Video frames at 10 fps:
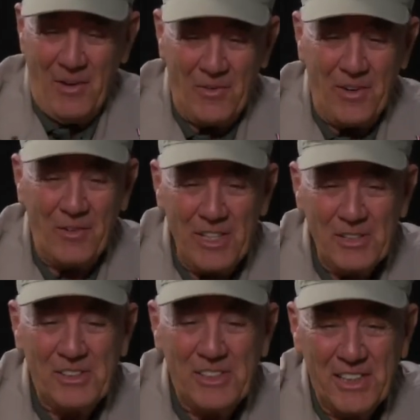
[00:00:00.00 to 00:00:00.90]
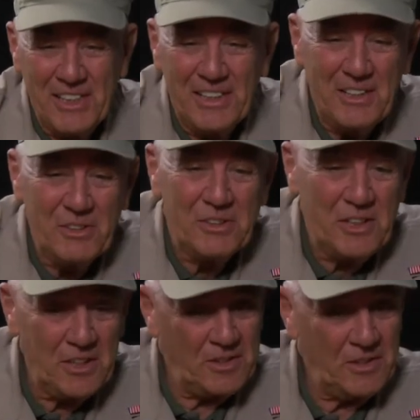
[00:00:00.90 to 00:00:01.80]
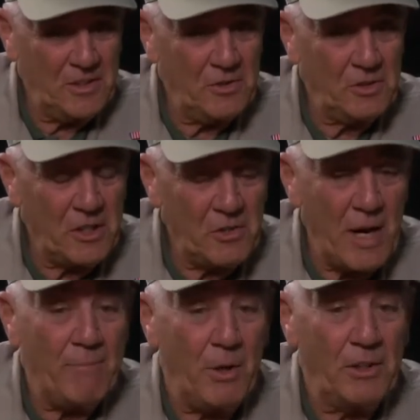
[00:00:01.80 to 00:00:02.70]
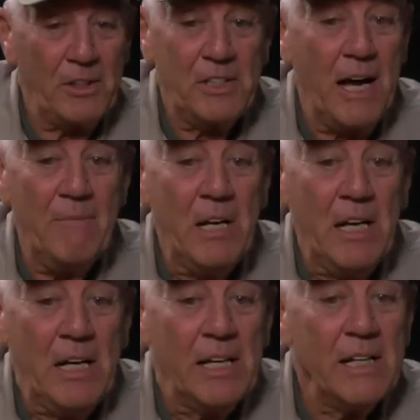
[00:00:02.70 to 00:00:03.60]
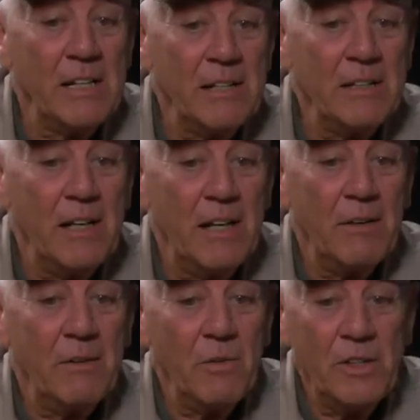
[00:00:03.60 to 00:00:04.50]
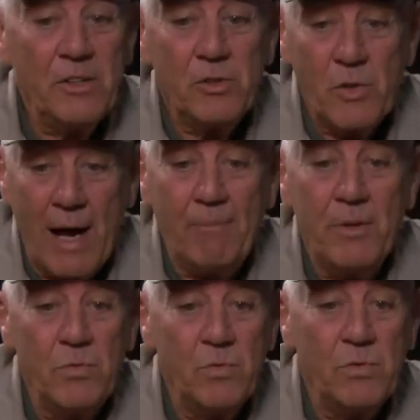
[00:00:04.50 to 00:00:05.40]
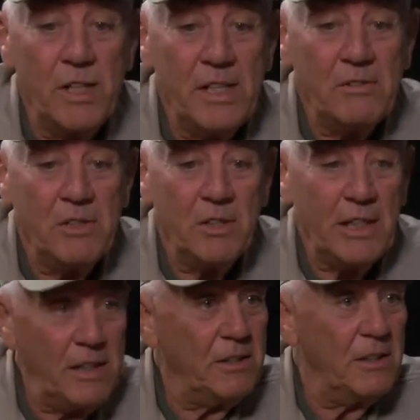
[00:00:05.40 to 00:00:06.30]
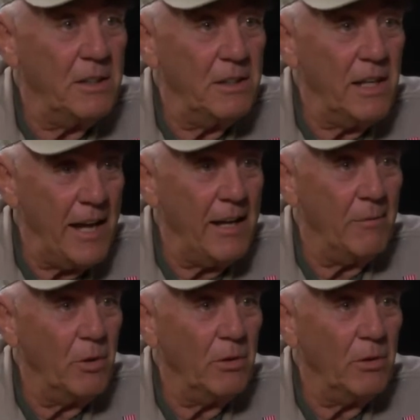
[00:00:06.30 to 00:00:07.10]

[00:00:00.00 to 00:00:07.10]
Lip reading: but we used to trap all the time. And when you trap, you need to eat the animal.